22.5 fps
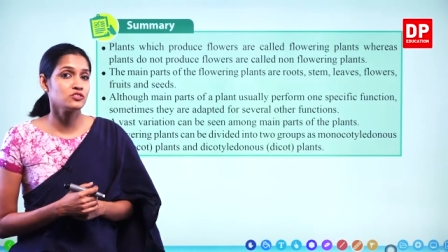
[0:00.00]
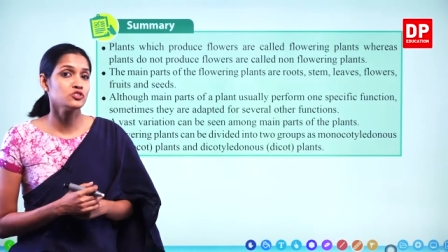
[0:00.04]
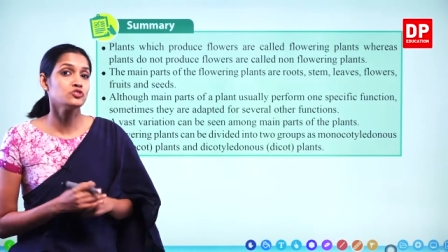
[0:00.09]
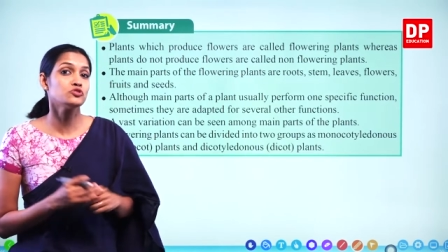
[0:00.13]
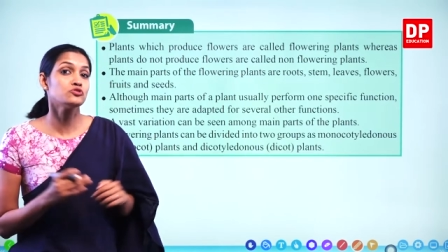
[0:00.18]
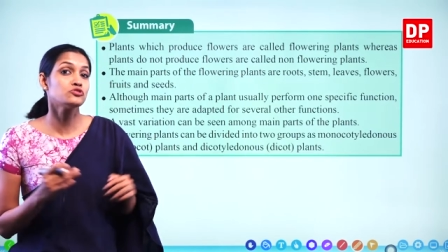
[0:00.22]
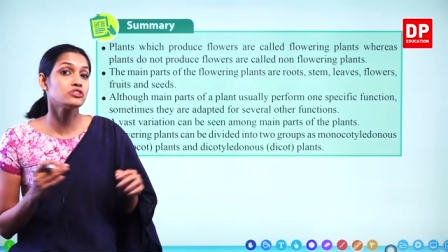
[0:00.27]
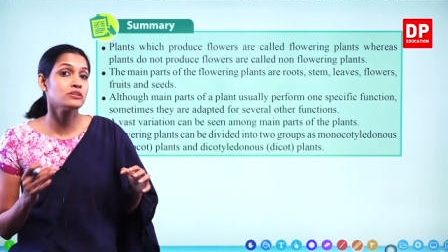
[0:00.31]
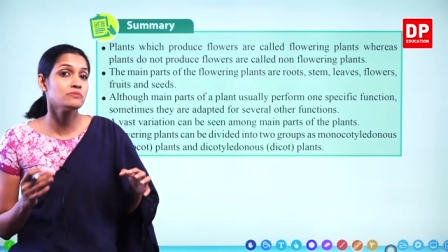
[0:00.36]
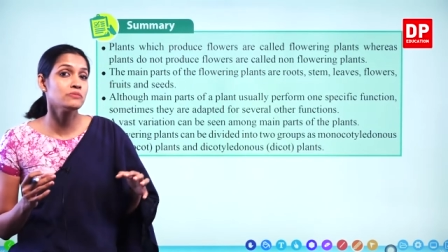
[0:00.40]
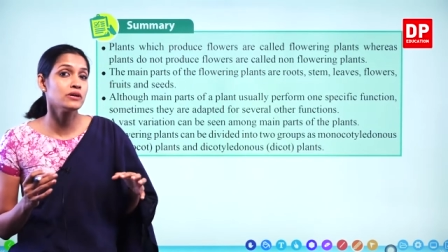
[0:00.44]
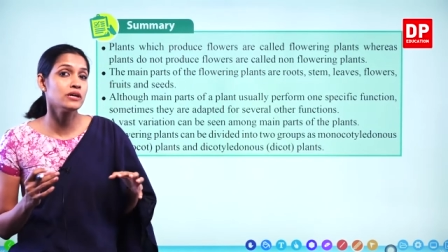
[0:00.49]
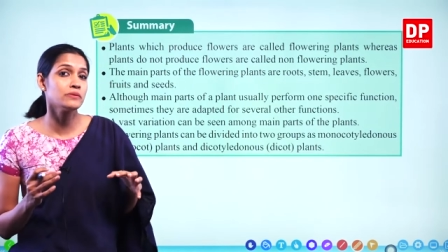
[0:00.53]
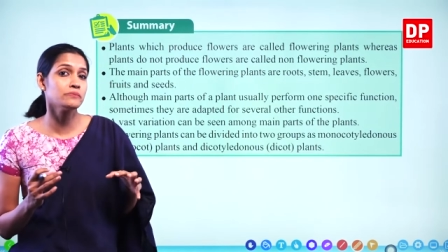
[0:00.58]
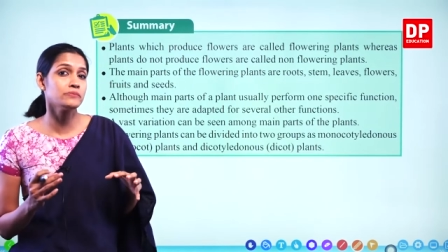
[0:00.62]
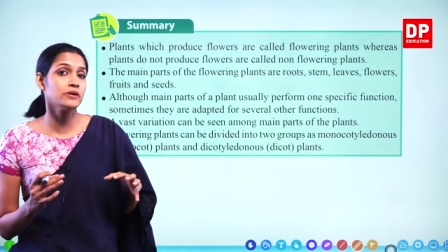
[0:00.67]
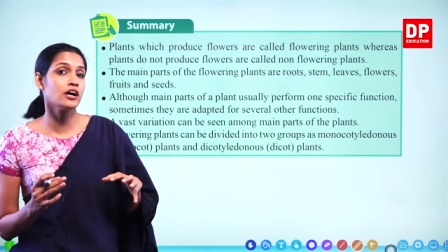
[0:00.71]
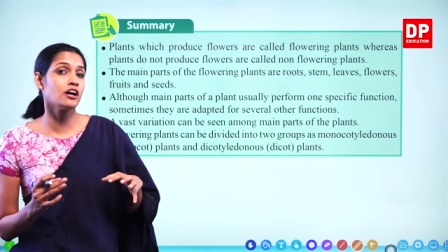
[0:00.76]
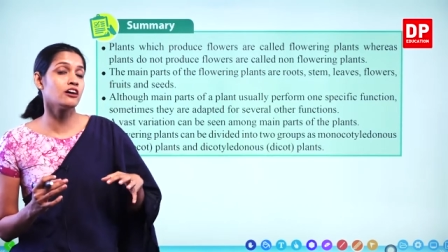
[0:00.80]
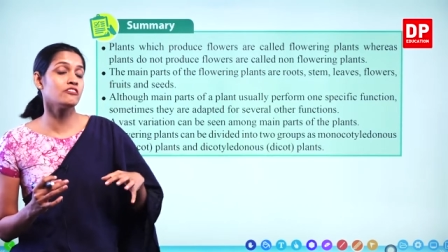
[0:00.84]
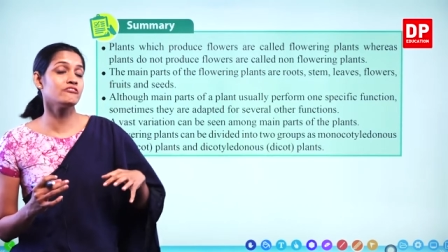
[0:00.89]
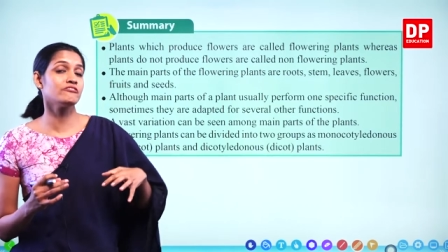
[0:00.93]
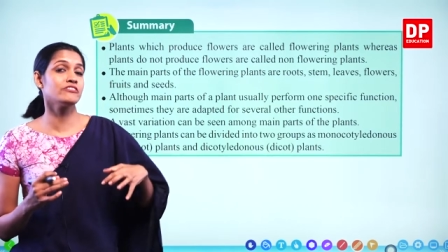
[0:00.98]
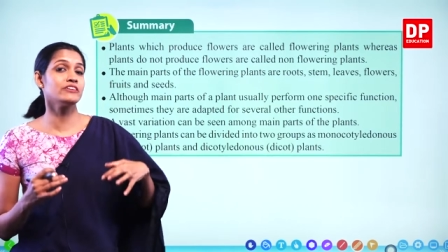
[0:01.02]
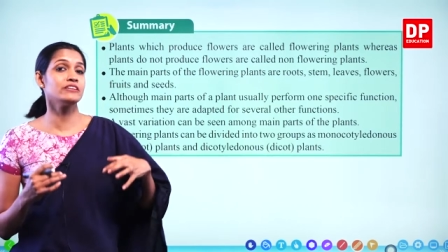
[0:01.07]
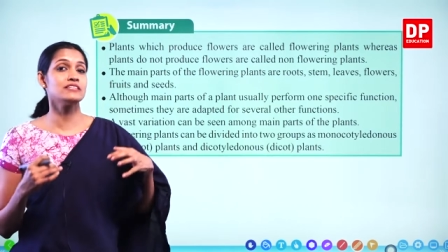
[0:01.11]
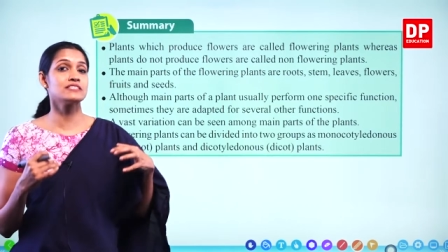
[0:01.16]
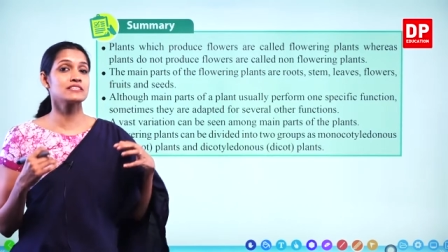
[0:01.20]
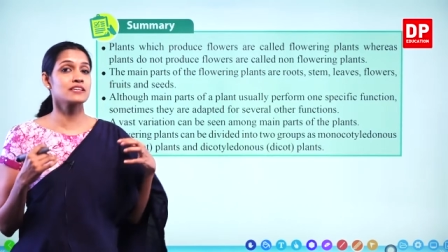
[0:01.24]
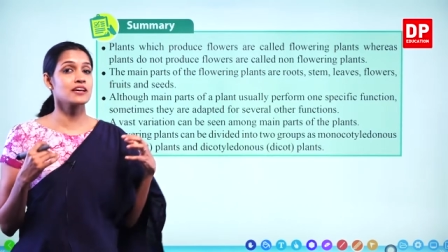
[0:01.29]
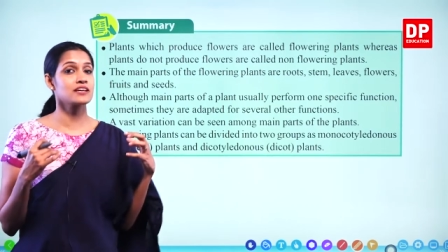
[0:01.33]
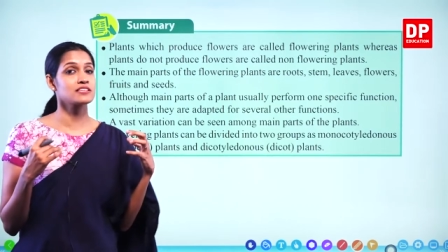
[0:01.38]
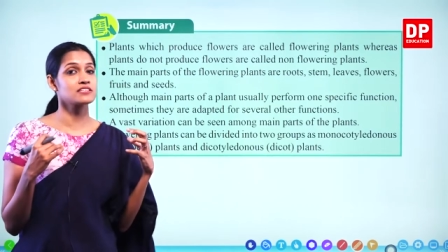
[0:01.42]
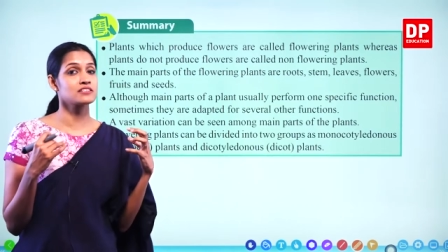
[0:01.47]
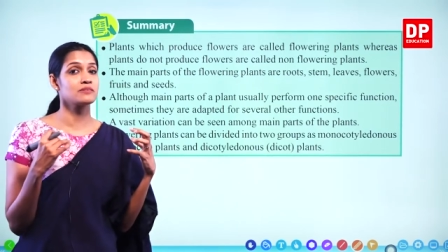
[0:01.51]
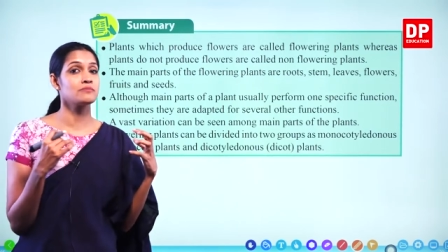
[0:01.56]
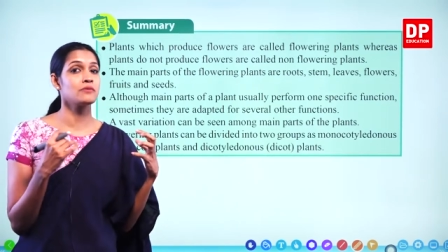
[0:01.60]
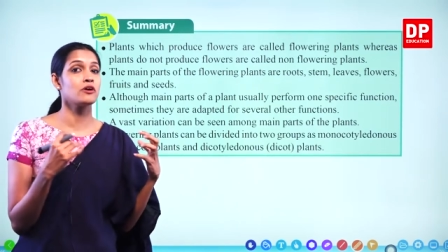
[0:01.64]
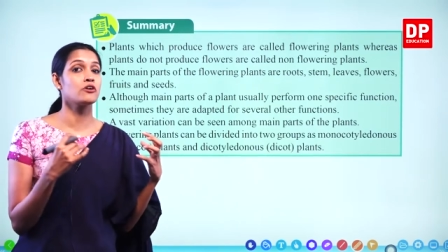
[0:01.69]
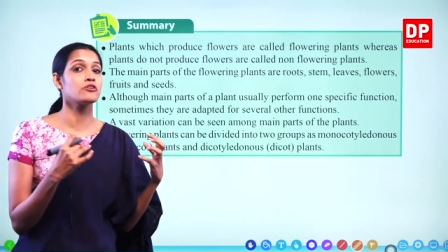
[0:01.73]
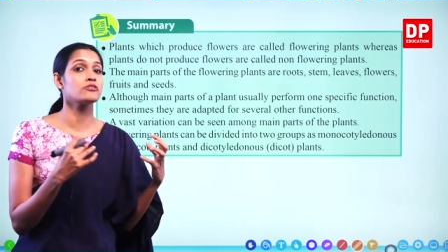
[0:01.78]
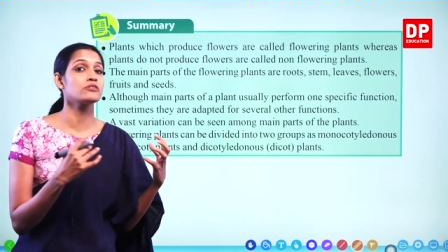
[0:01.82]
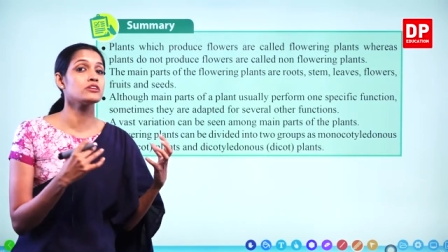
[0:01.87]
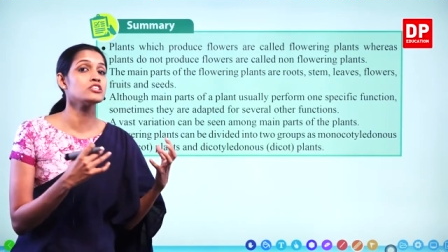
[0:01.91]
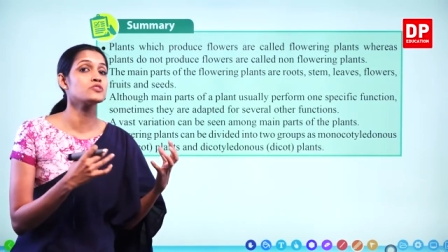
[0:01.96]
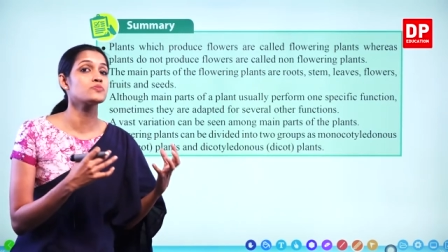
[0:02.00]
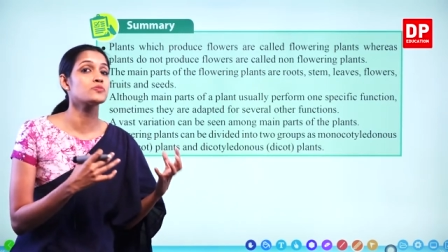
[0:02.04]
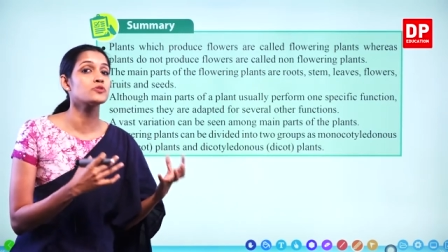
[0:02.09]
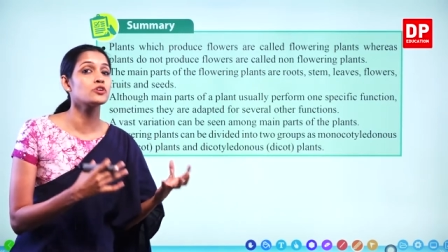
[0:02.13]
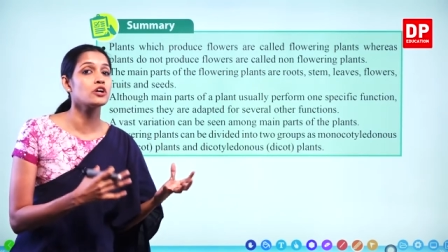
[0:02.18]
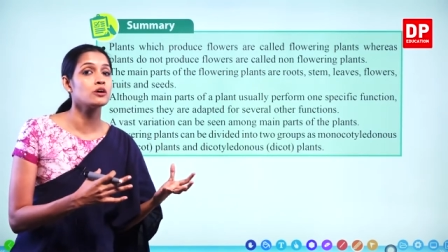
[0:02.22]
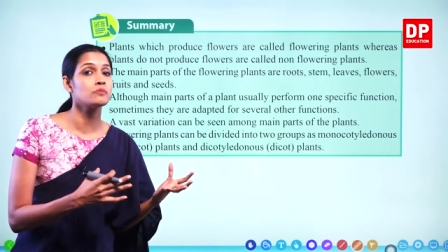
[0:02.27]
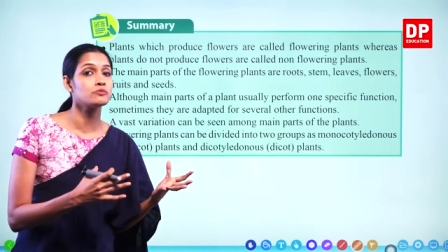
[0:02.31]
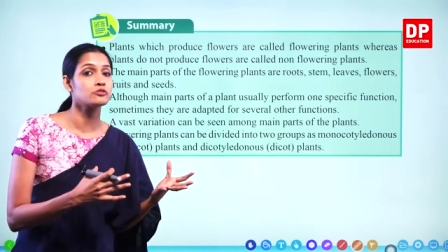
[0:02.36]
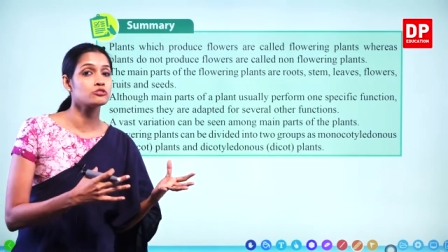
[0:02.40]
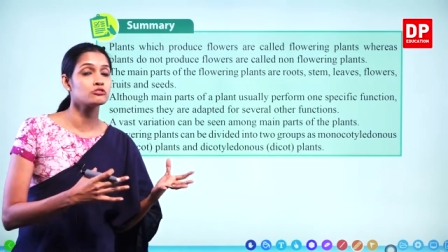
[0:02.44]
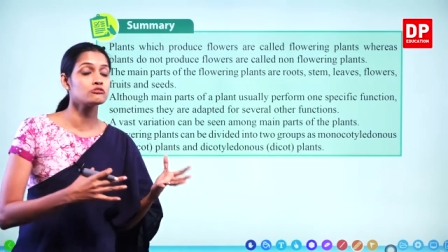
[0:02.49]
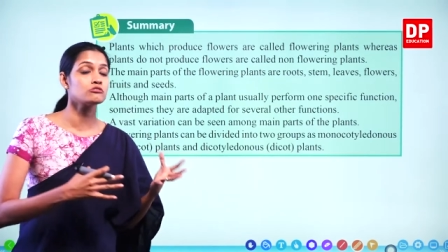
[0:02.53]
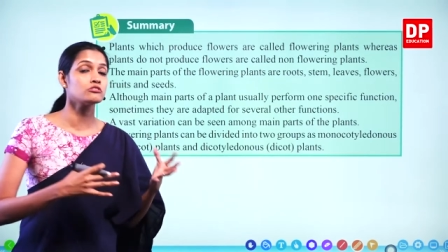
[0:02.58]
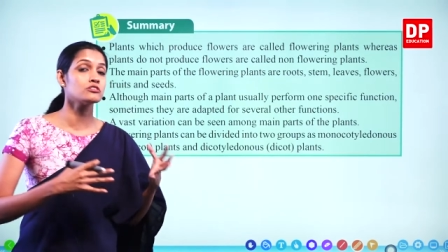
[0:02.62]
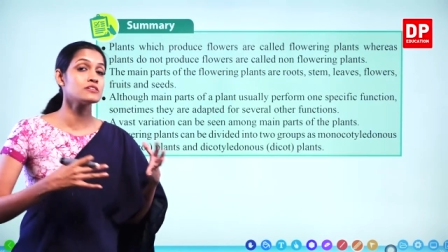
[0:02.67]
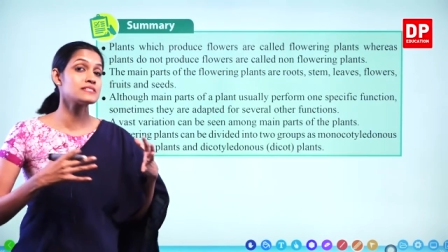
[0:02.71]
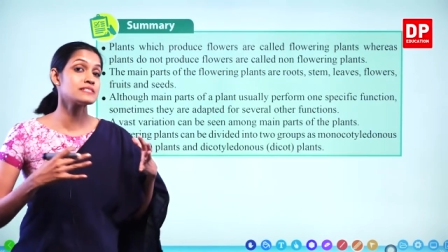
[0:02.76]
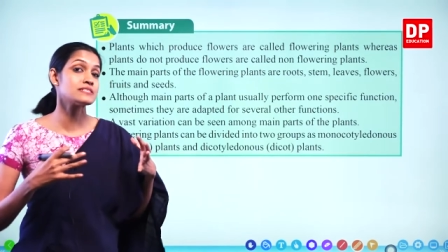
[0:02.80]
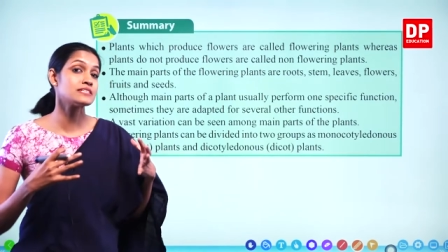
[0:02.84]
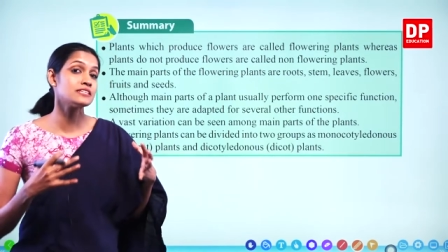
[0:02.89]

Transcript: You remember how we discussed about these prop roots,